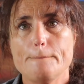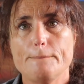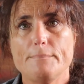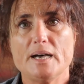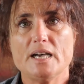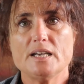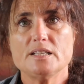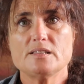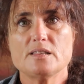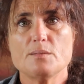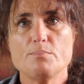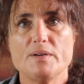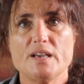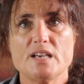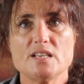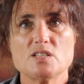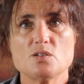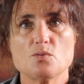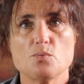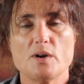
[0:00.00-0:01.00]
but the
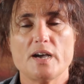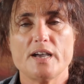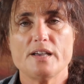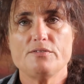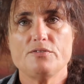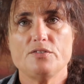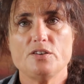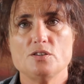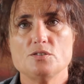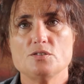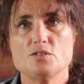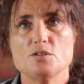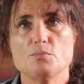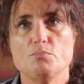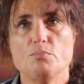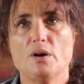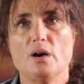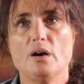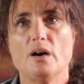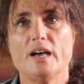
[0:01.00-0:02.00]
best way for you to
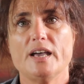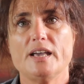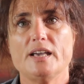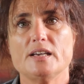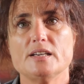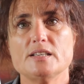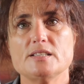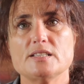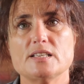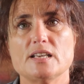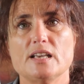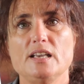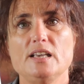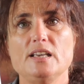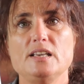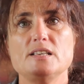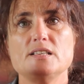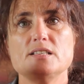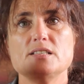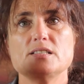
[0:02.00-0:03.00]
buy it
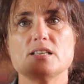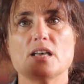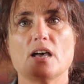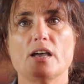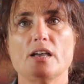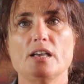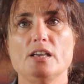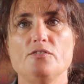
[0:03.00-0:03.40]
is